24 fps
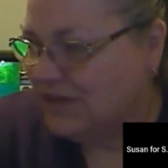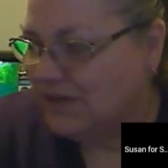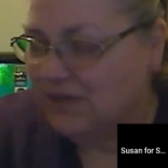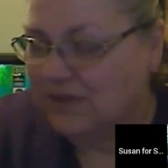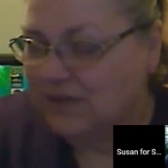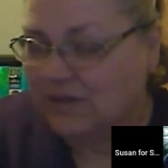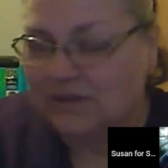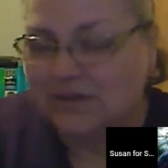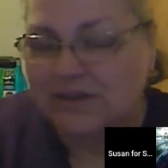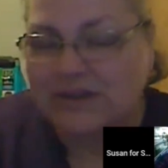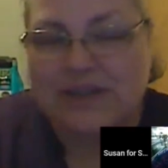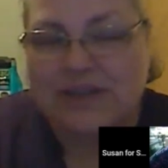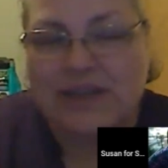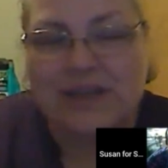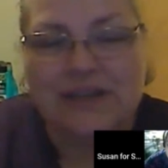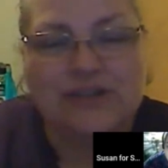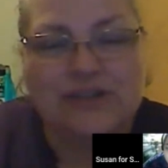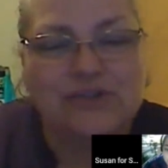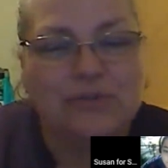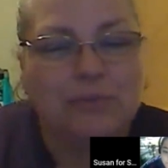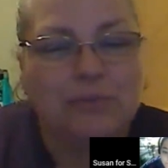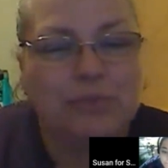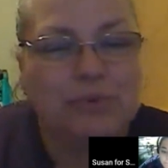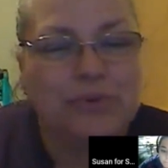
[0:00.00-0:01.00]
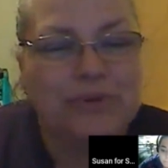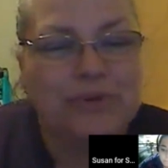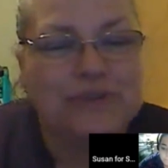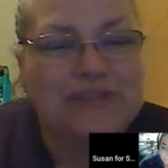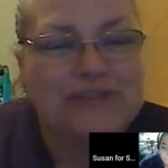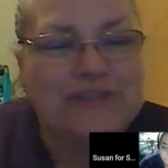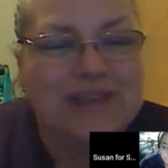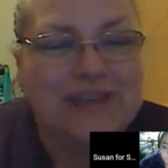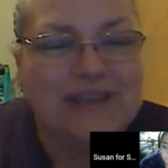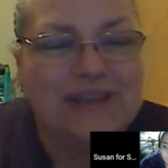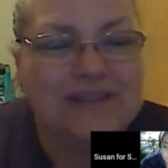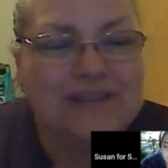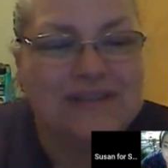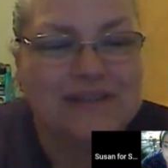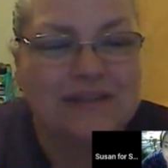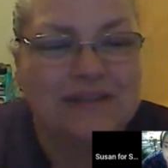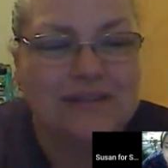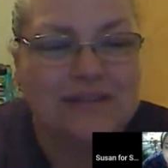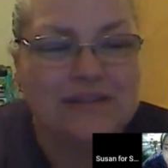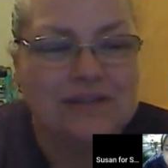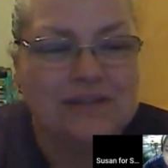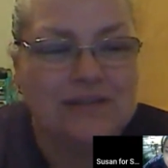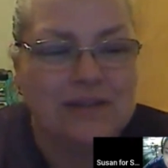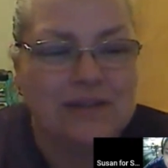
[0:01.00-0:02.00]
the Tetra presets
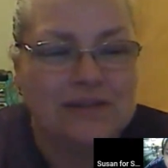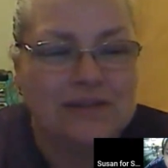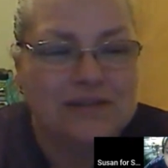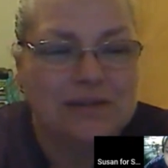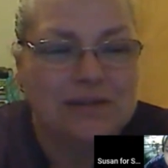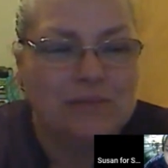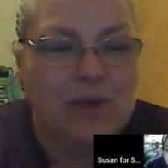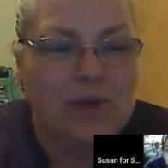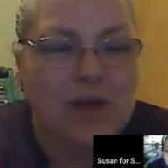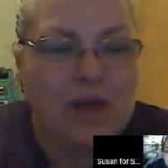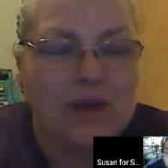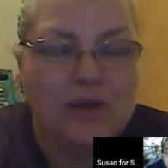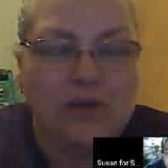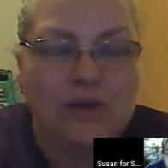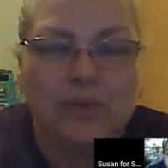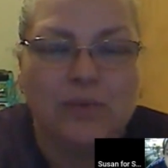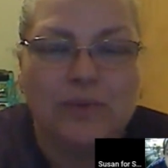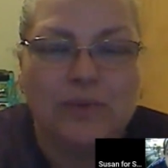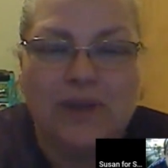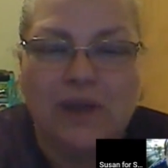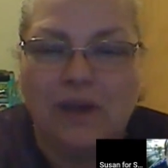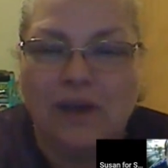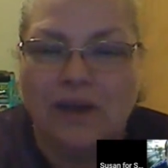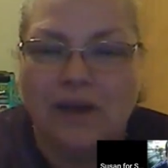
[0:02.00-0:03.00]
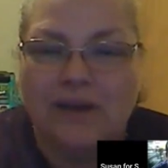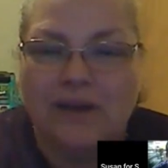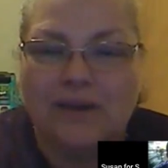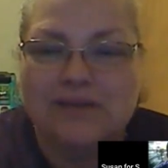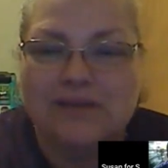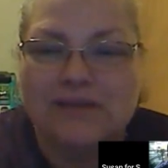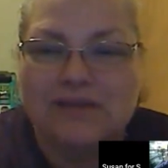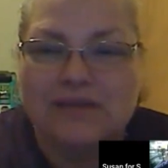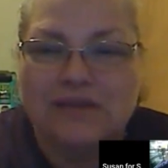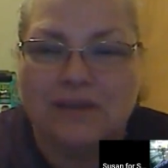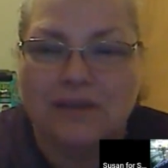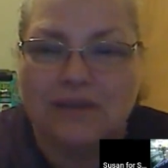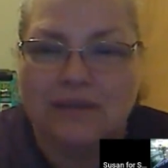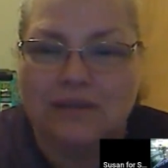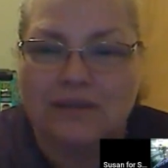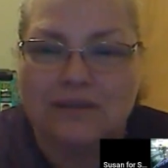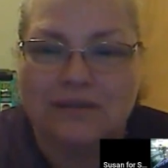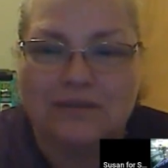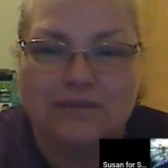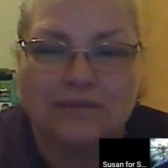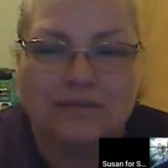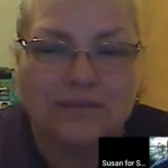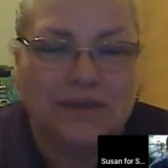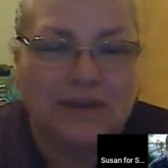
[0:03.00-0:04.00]
and some Aquions,
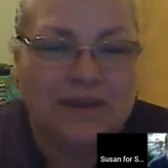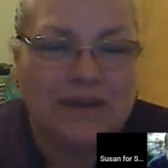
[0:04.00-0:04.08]
and